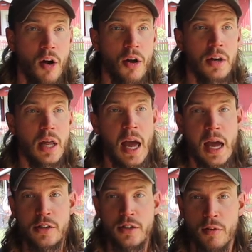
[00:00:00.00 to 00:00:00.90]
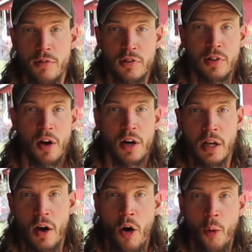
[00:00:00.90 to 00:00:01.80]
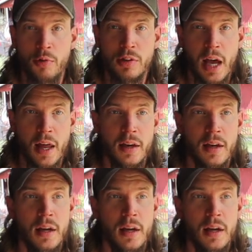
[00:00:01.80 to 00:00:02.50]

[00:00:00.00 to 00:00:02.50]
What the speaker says: on the edge of starting a homestead,